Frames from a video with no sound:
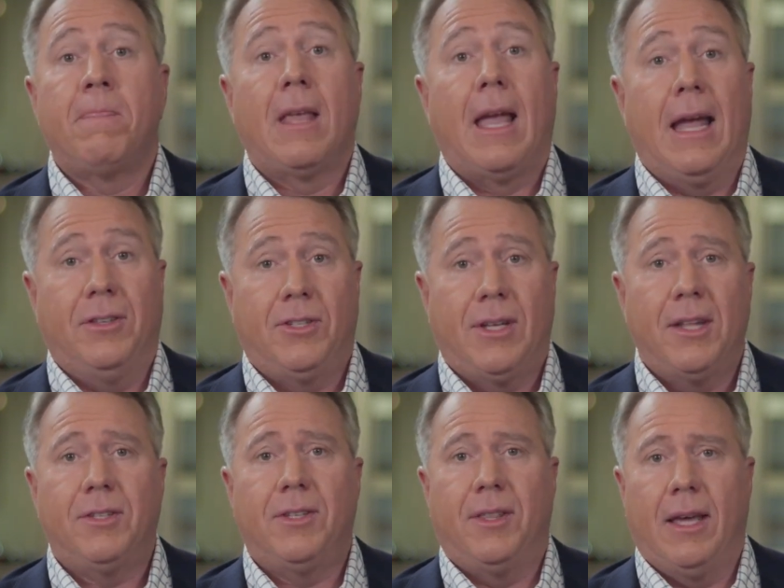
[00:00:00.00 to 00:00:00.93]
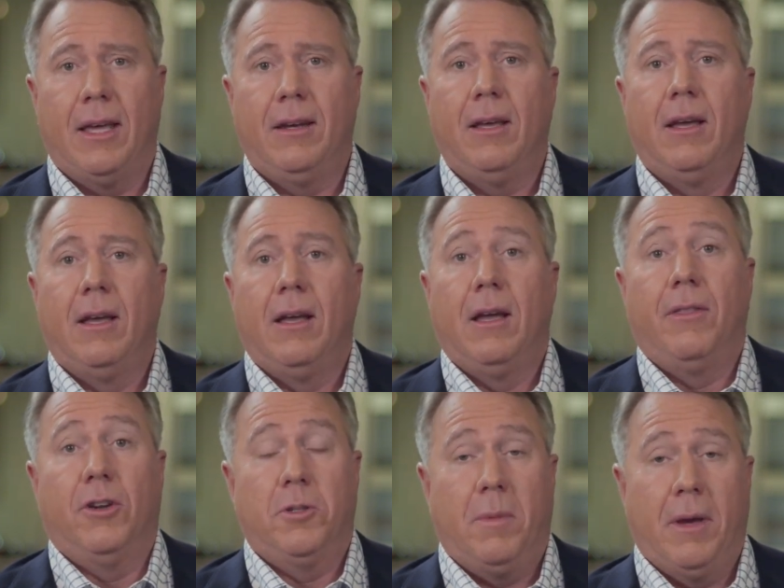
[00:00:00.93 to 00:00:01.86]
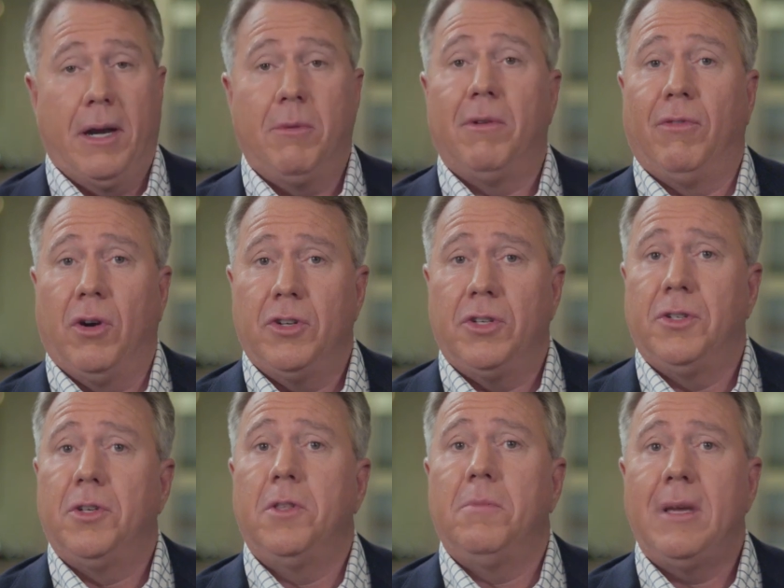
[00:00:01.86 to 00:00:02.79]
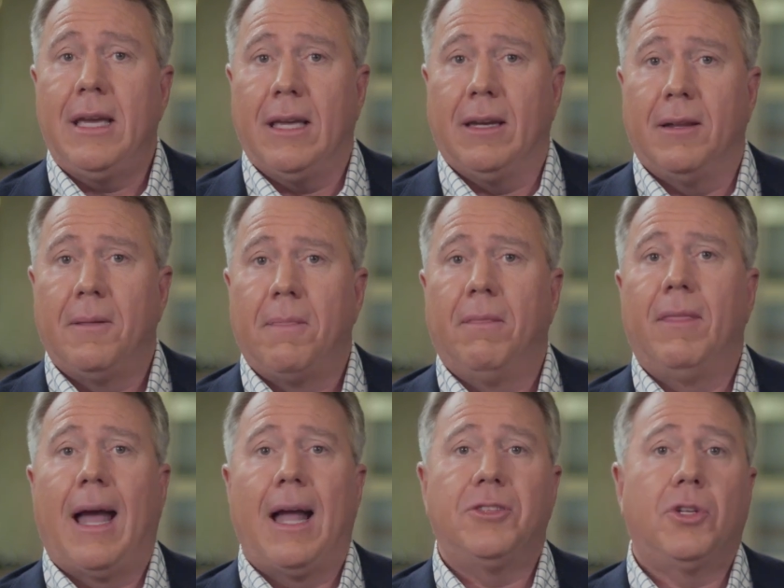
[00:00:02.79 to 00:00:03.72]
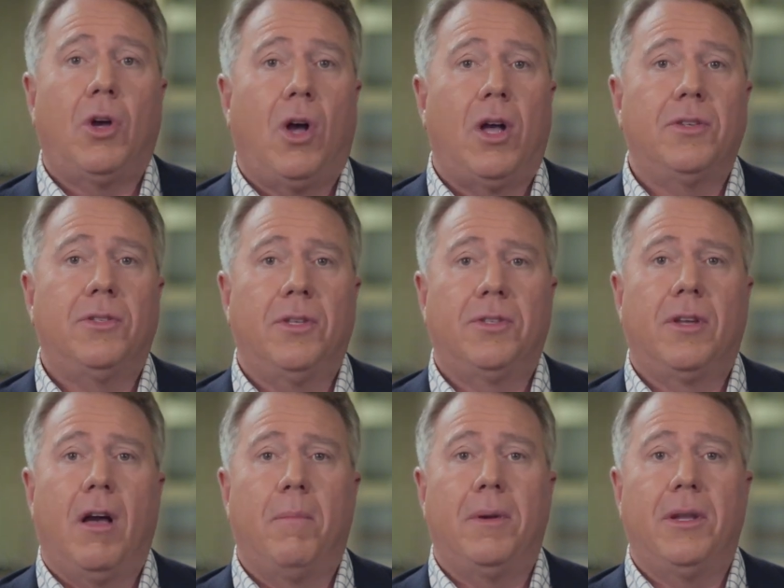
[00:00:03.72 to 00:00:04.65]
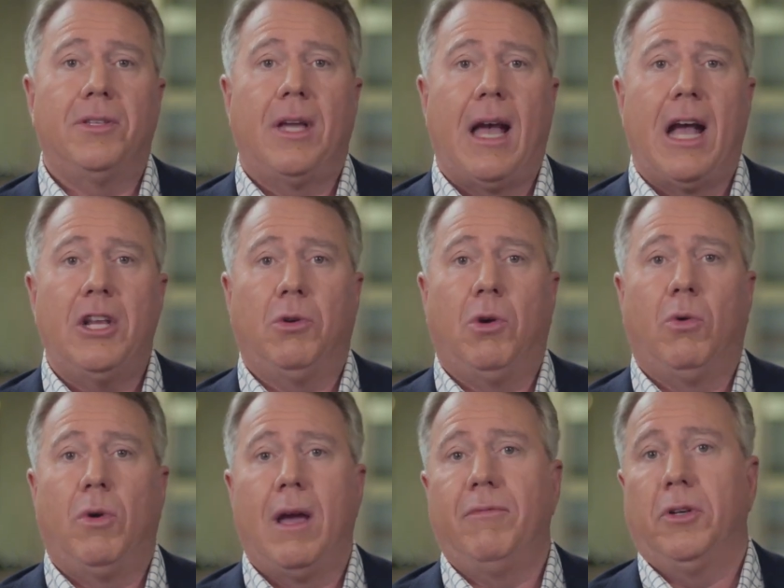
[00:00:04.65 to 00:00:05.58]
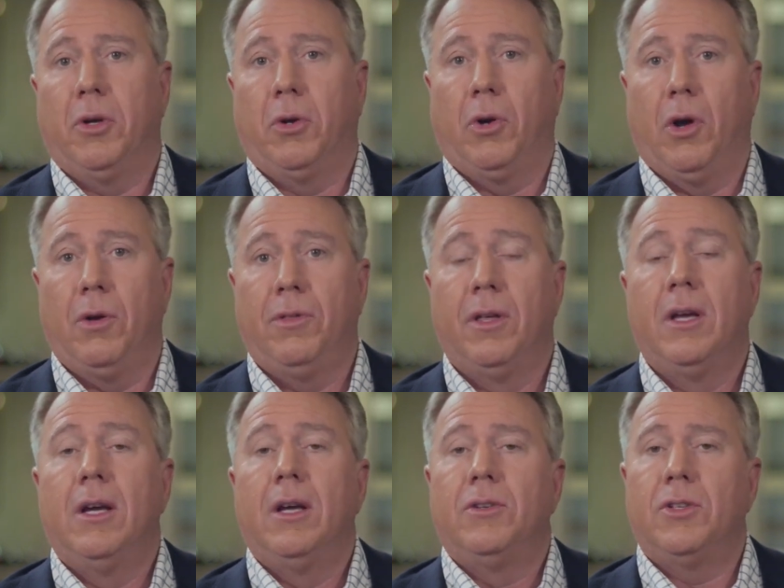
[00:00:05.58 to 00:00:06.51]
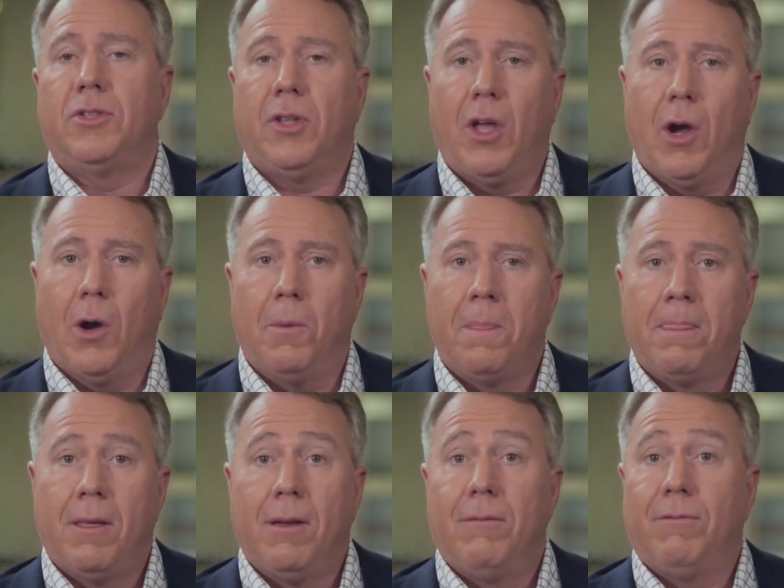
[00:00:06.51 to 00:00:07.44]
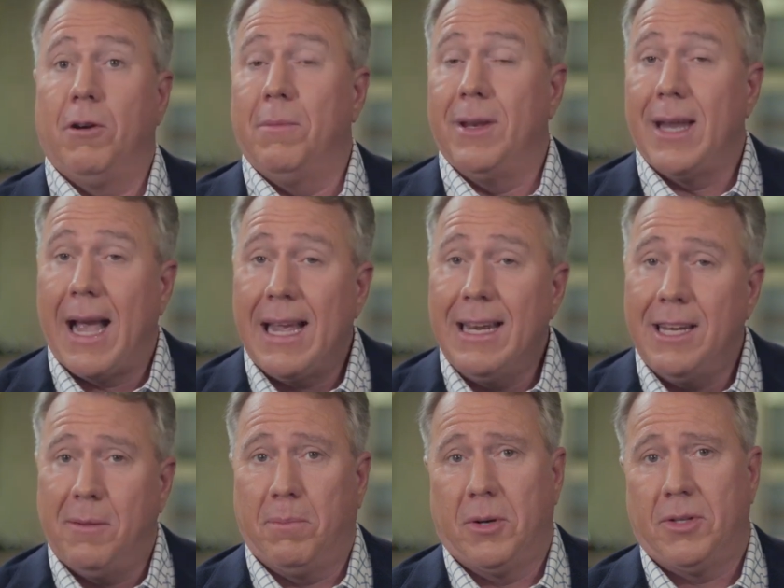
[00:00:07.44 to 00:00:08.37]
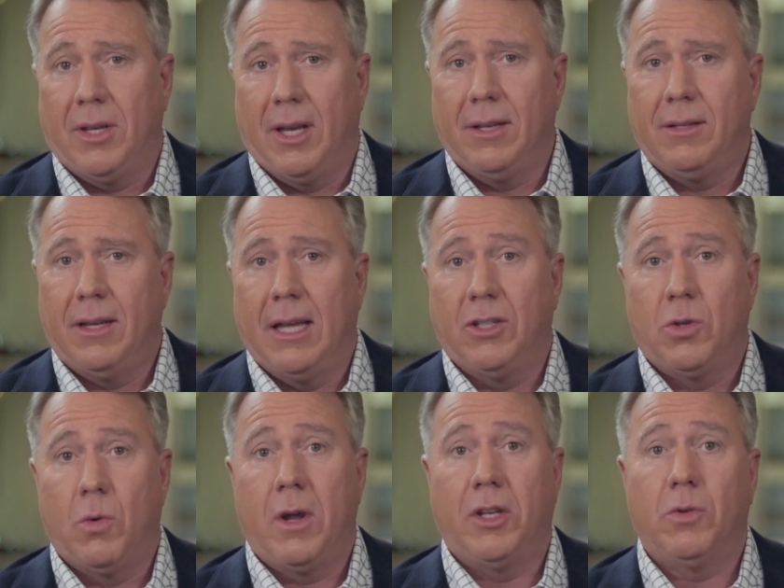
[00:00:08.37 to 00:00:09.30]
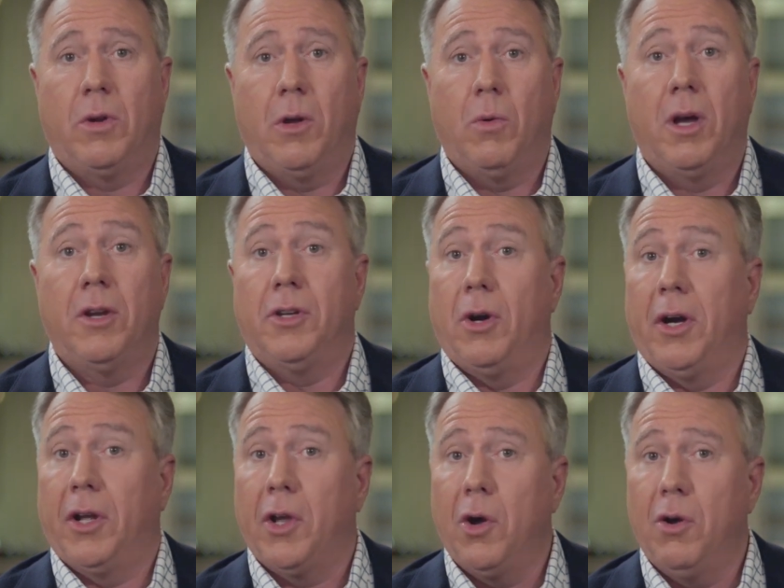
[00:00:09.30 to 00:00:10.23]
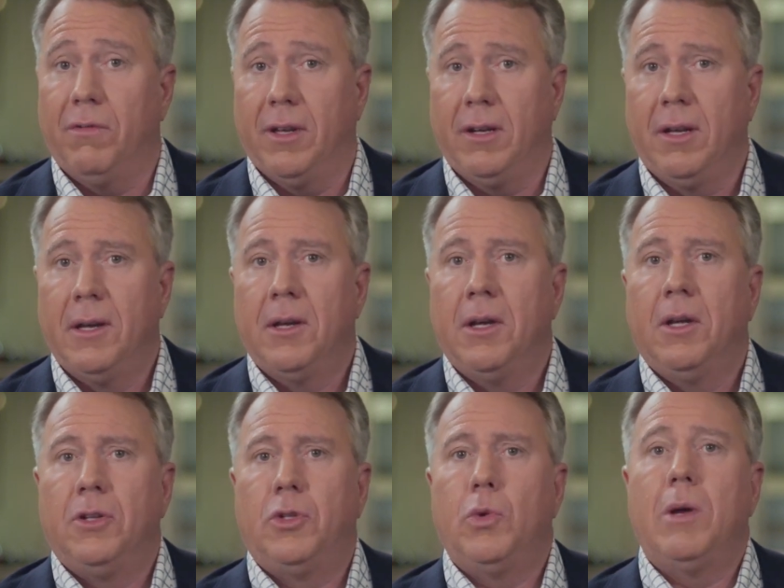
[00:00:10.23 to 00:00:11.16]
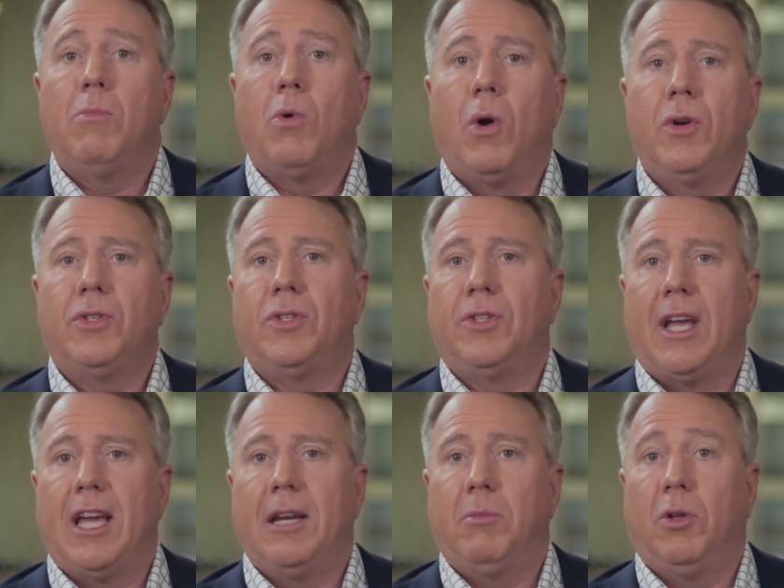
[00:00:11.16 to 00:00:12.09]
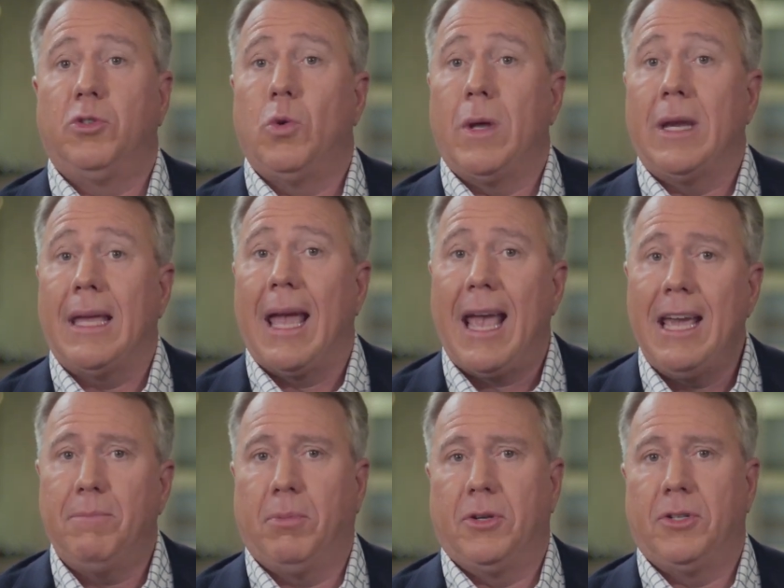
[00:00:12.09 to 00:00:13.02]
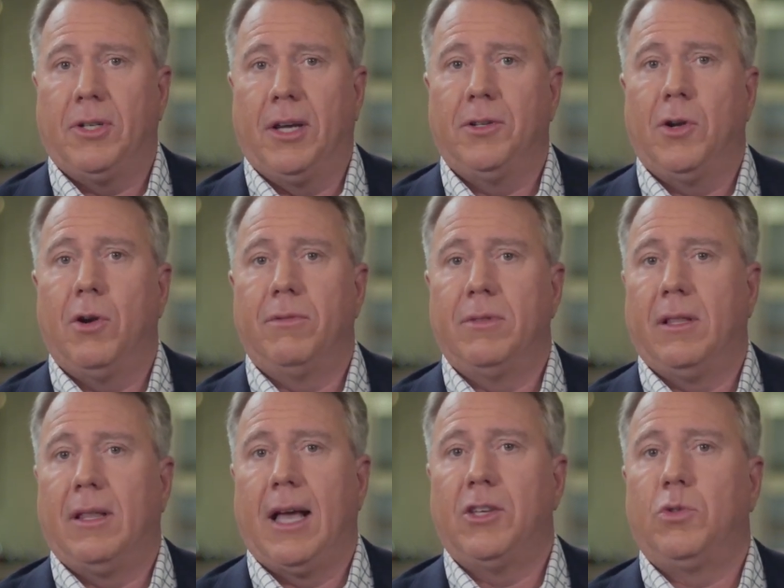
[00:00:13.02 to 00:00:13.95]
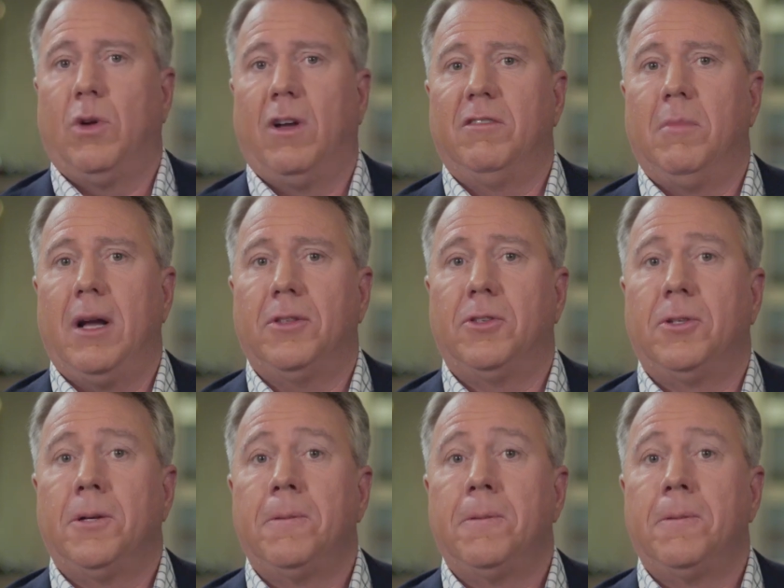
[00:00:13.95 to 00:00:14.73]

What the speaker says: And since then, there's been a reversion to the mean. That's caused this company's annual revenue growth to slow from 90% in 2021 during COVID to a more sustainable 28% over the last 12 months.